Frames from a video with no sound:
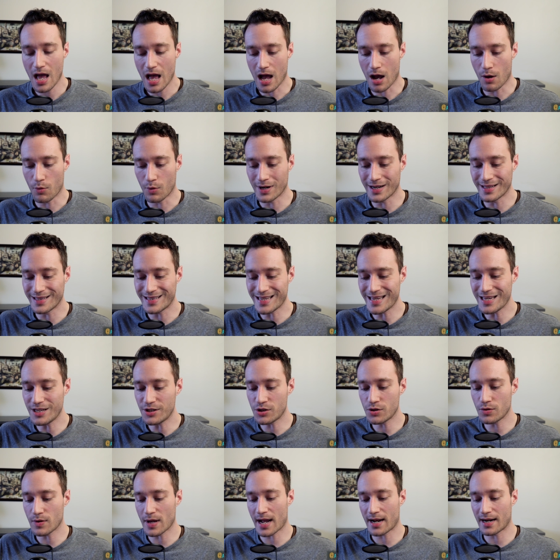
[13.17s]
I want to
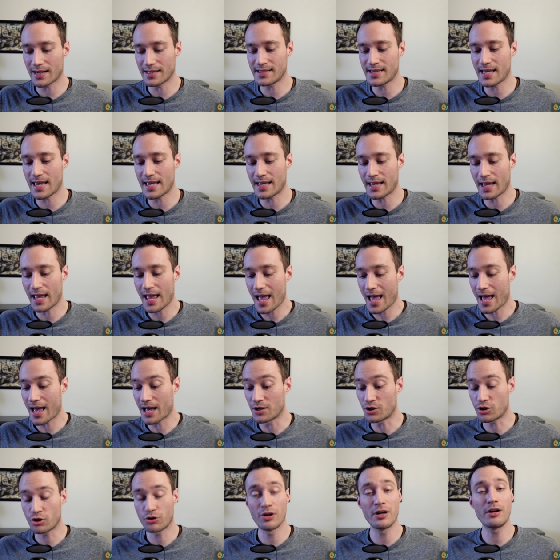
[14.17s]
teach you how to take
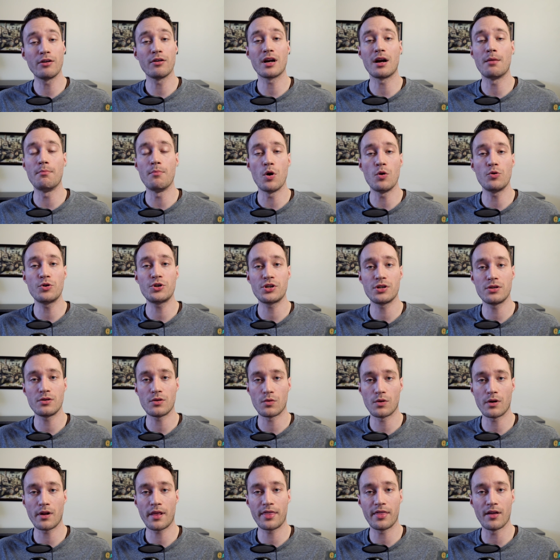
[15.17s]
a triggering emotion
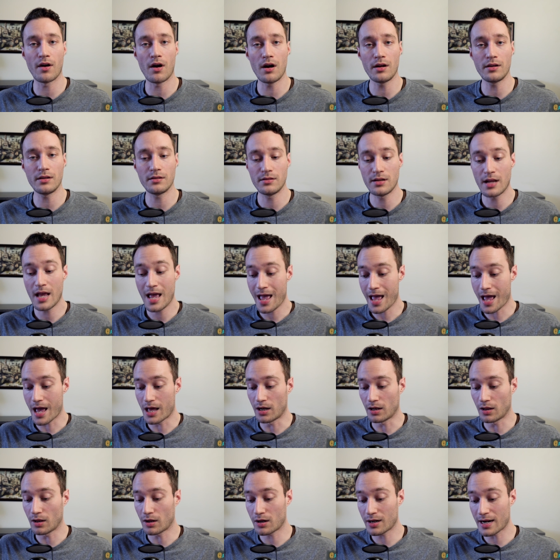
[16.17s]
or thought
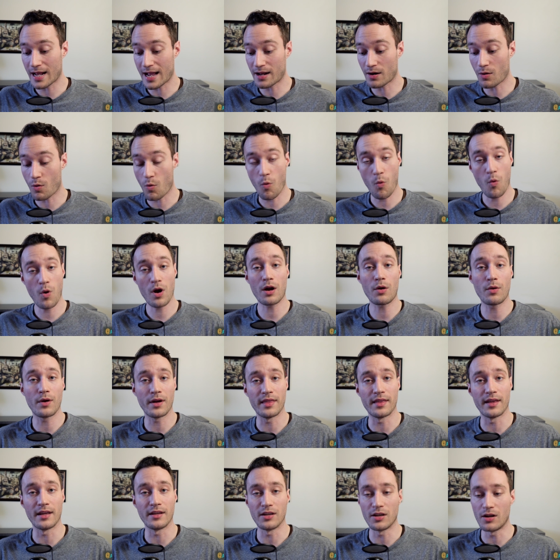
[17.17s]
and learn how to work
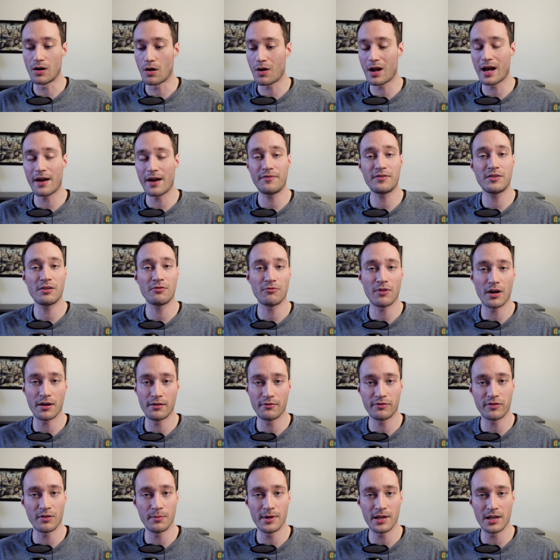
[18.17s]
with it. You don't have to run
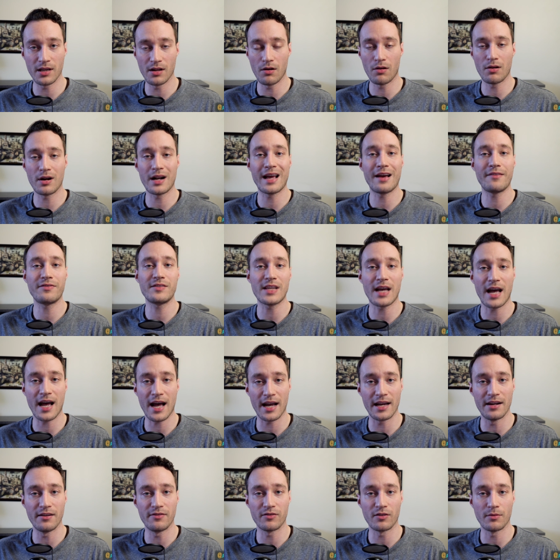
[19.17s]
from it, you don't have to
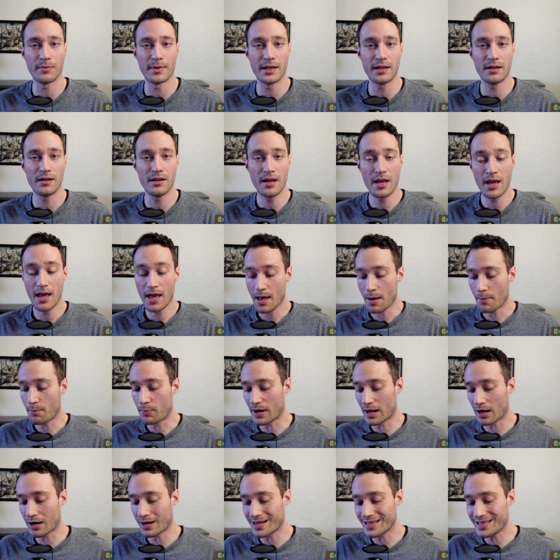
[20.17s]
hide from it but
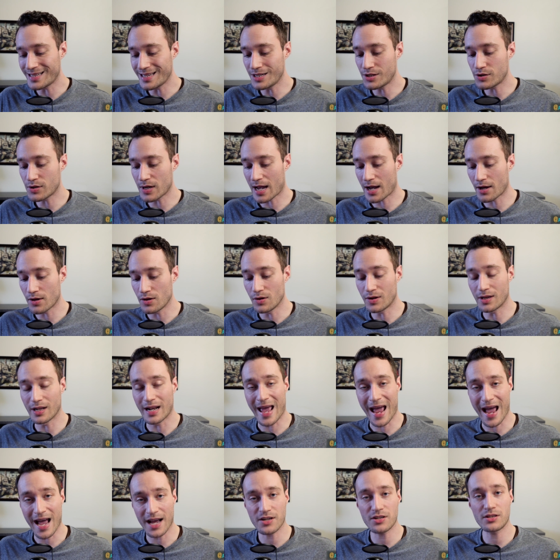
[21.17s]
I'm going to teach you how you can
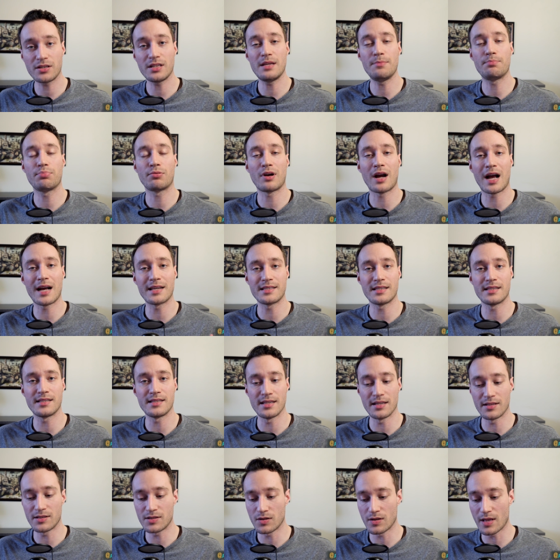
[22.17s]
actually process
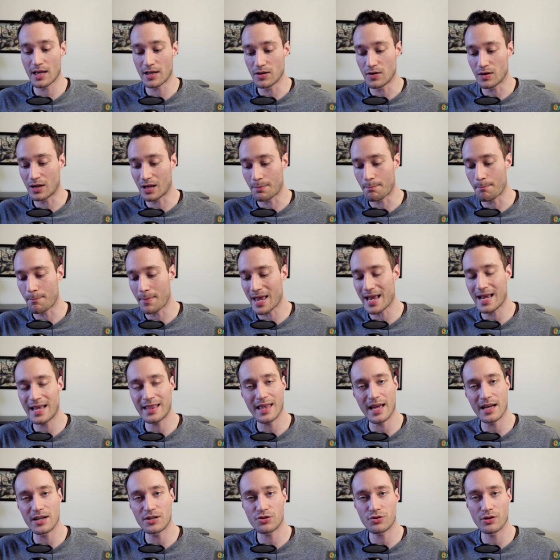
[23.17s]
it so that you can make
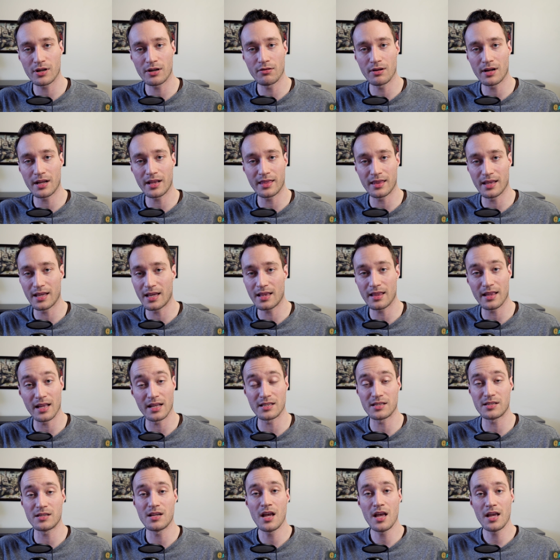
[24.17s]
that triggering thing
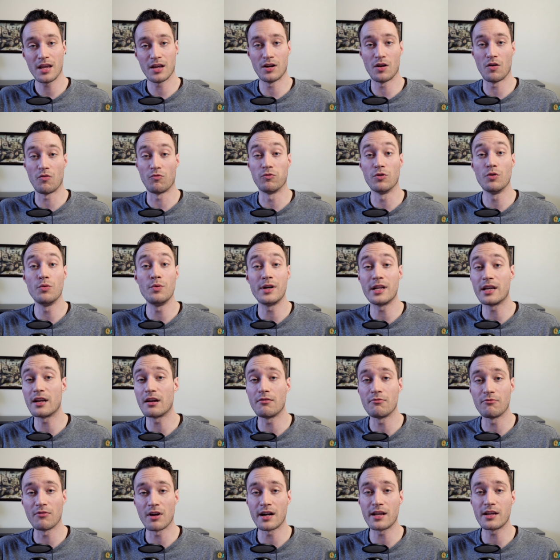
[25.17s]
that's, you know, ruining
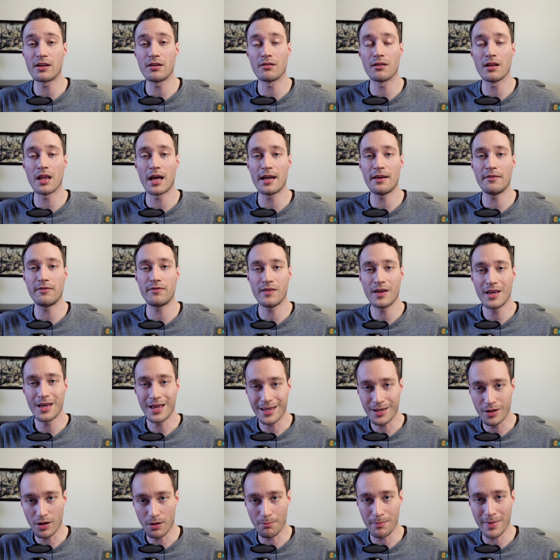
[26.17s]
and running your life,
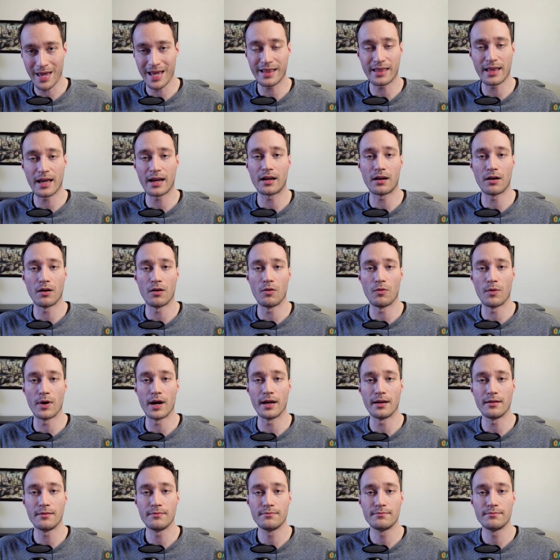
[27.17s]
you can make that go away.